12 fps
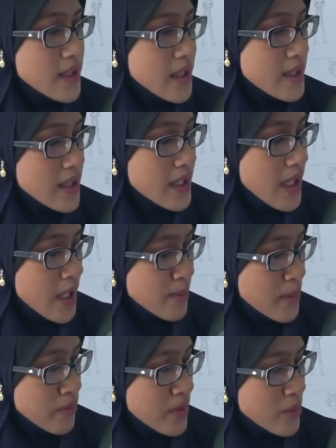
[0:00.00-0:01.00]
and then
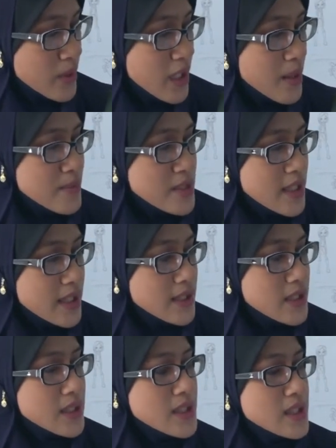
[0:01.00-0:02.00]
helping verb comes
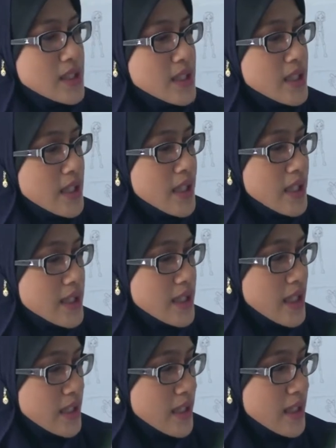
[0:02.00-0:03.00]
later, and
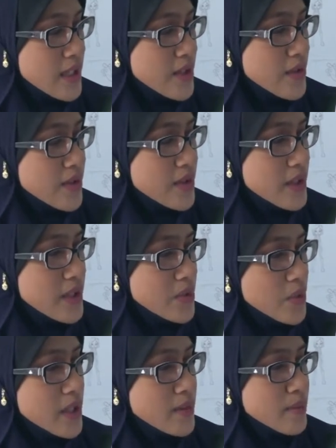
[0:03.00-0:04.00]
then the third
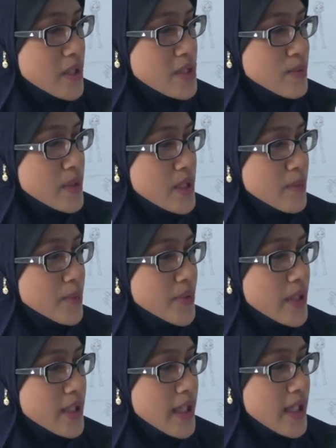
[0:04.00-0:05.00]
one must be
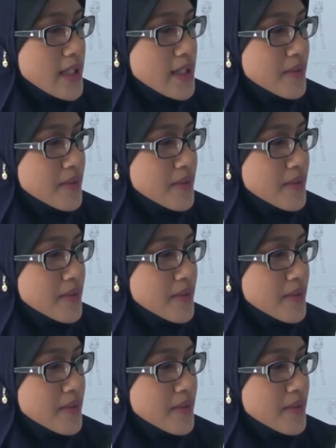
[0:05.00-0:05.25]
predicate.